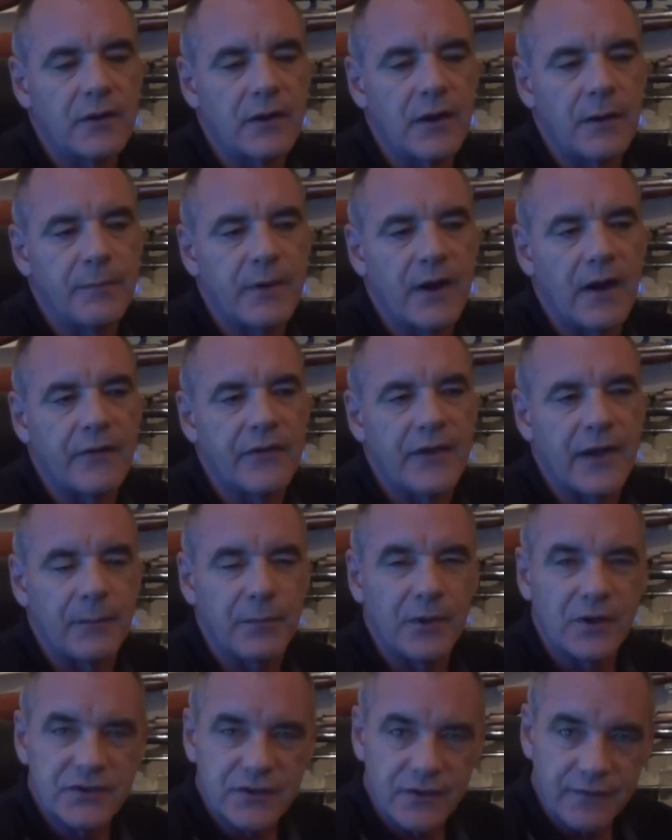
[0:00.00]
about that
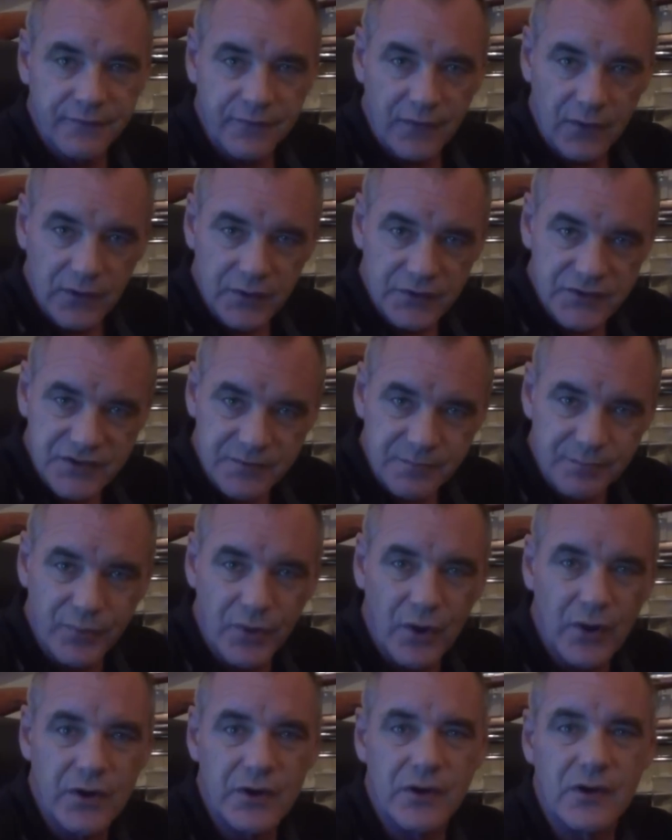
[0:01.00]
because I followed some
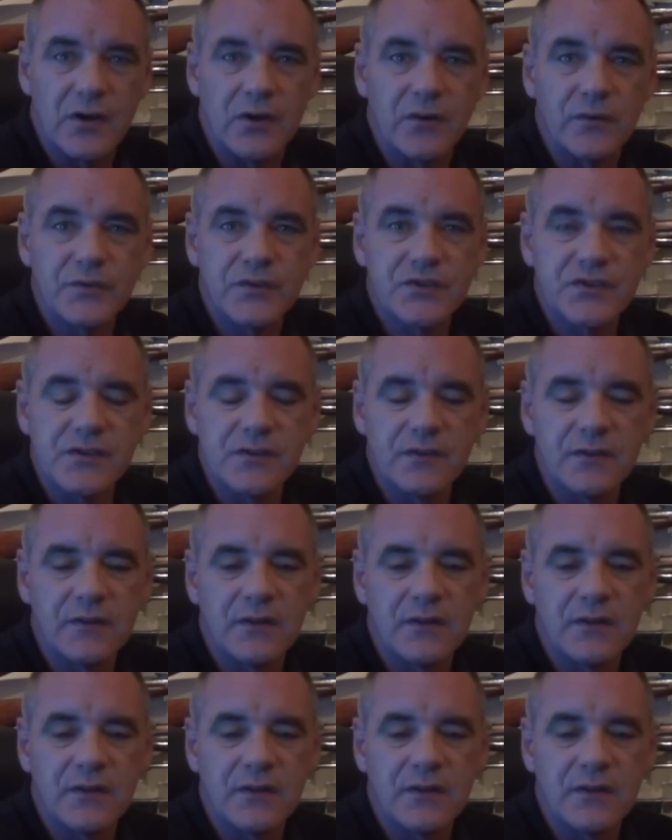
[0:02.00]
protocols